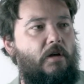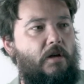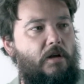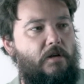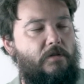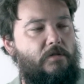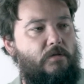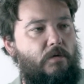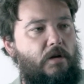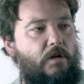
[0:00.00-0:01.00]
is
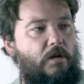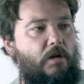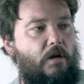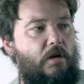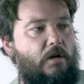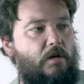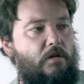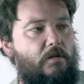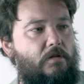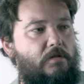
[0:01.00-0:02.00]
three,
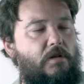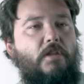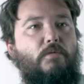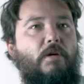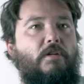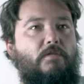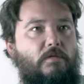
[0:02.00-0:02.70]
and Death Wish,